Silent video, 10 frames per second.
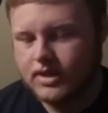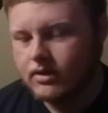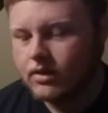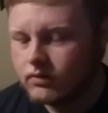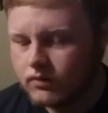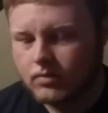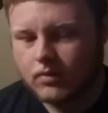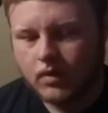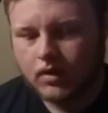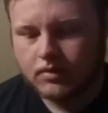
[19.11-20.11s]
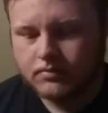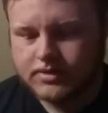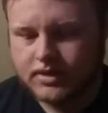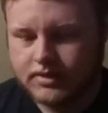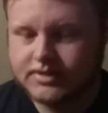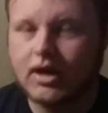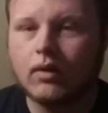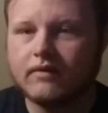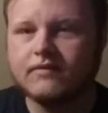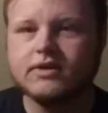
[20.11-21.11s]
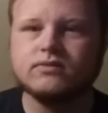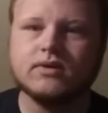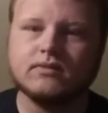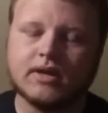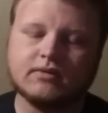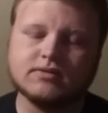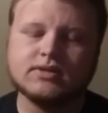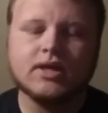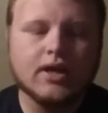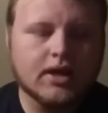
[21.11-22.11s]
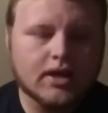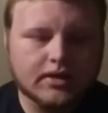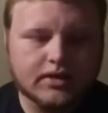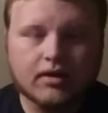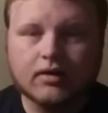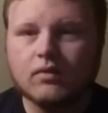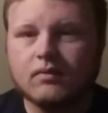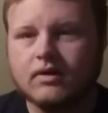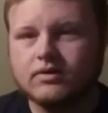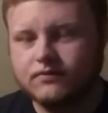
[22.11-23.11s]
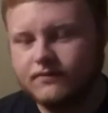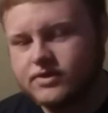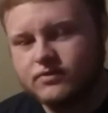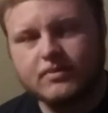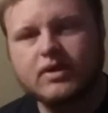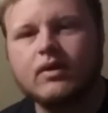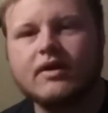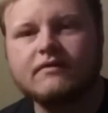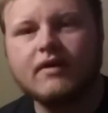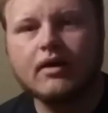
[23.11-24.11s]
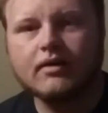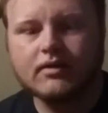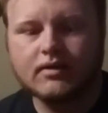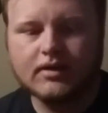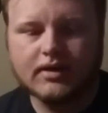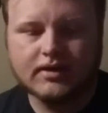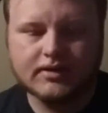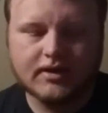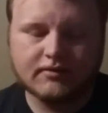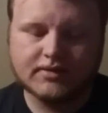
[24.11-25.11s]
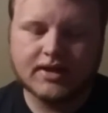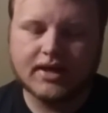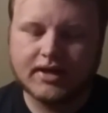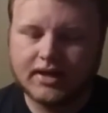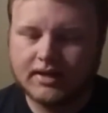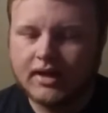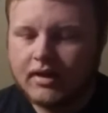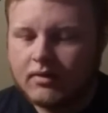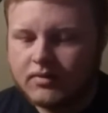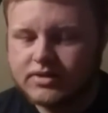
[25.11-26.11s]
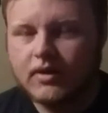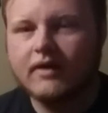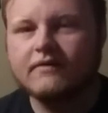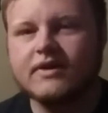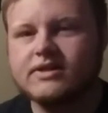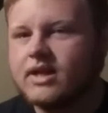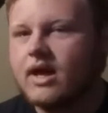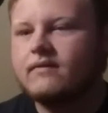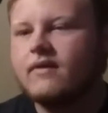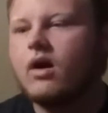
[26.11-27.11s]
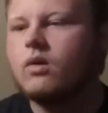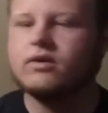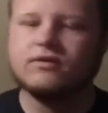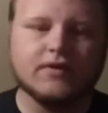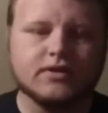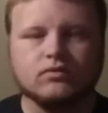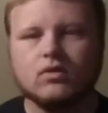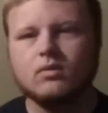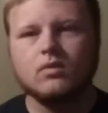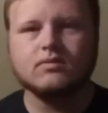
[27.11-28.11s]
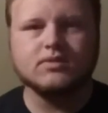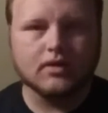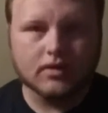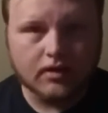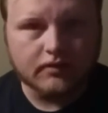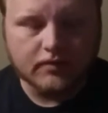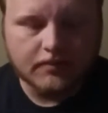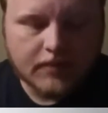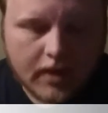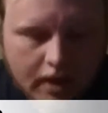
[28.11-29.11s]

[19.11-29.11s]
I love rubber worms. It's all I fished with when I was younger, when I was fishing with my grandfather and everything. And we used to go out and fish, and I've always fished with rubber worms. So I love them.